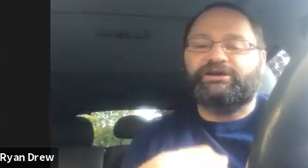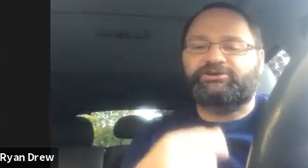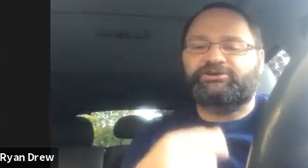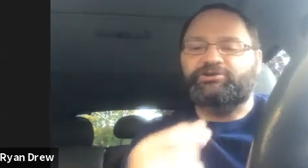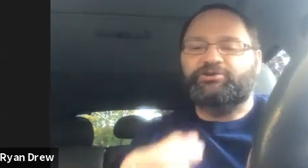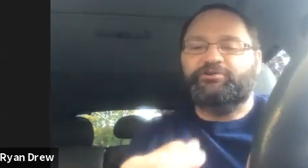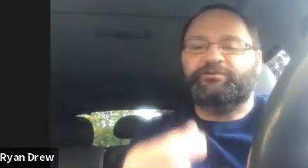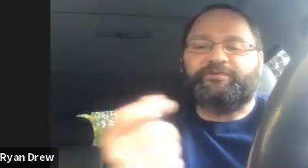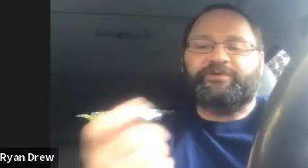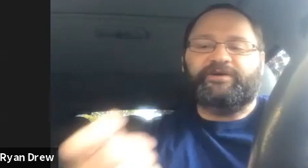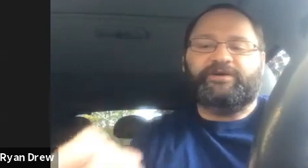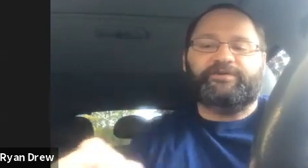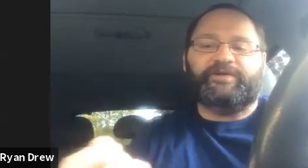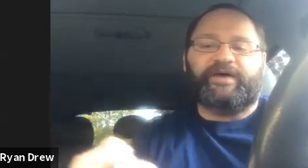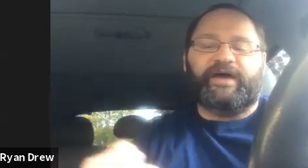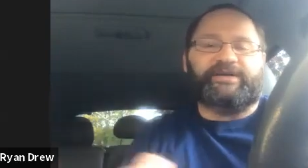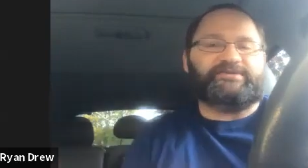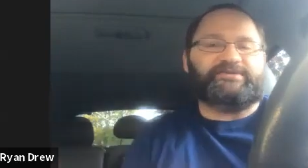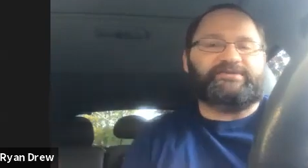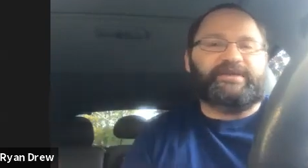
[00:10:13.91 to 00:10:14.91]
Do you feel
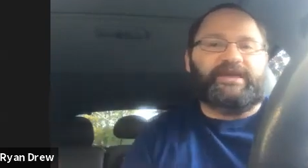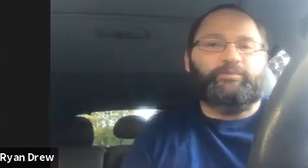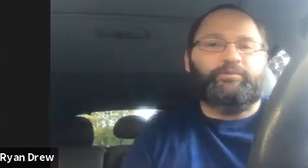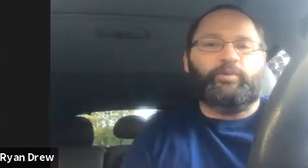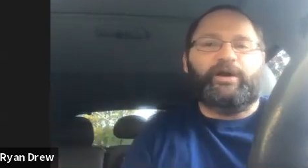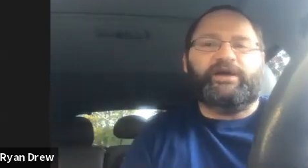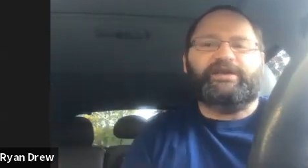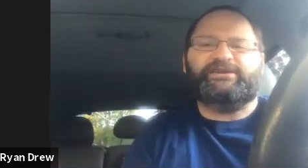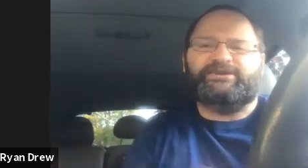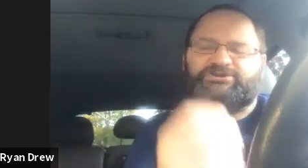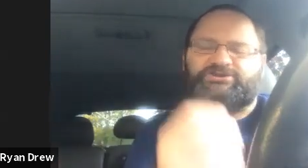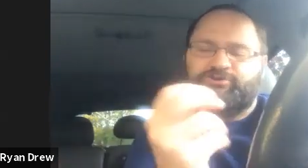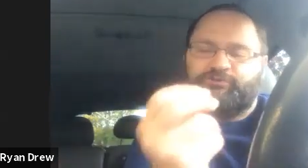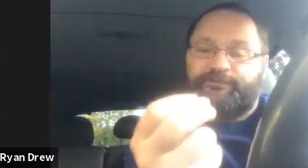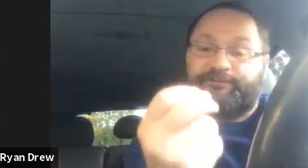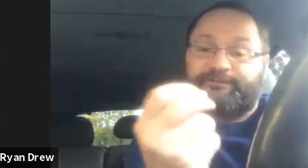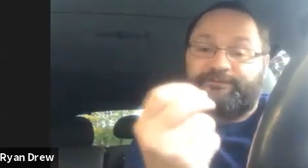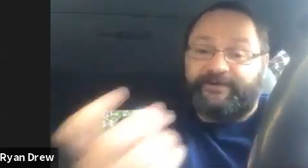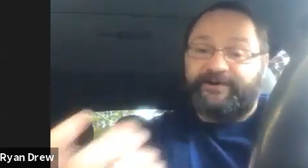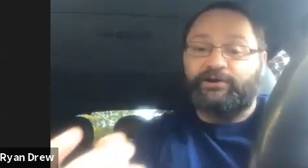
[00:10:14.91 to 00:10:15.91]
that same way? Did you
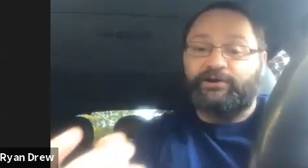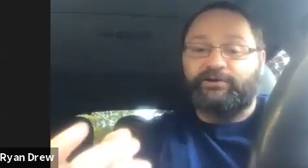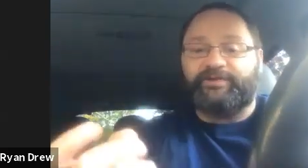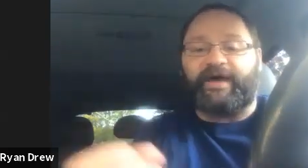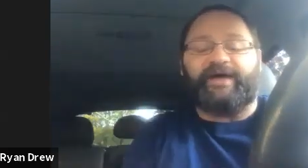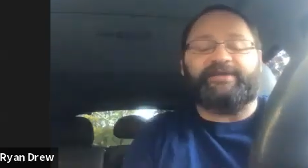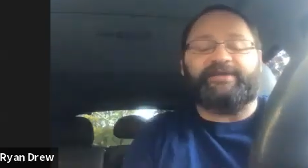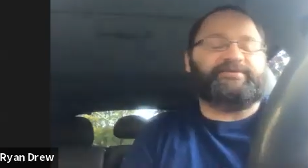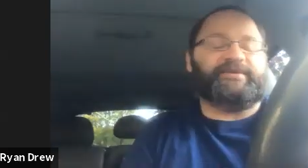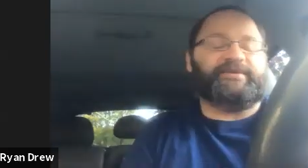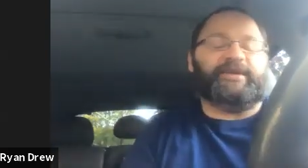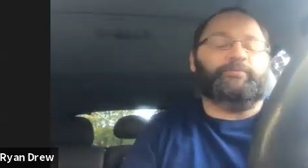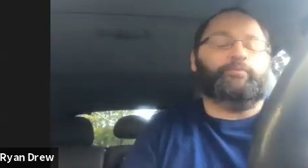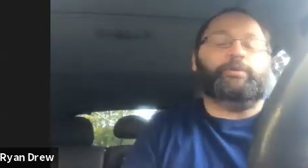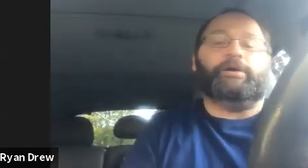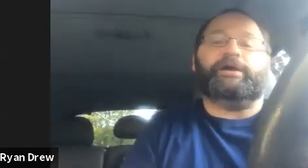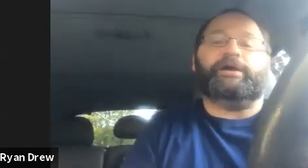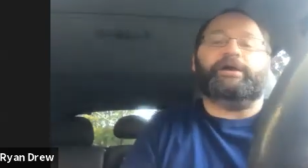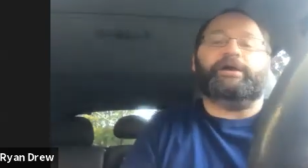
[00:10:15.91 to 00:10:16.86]
feel that same way?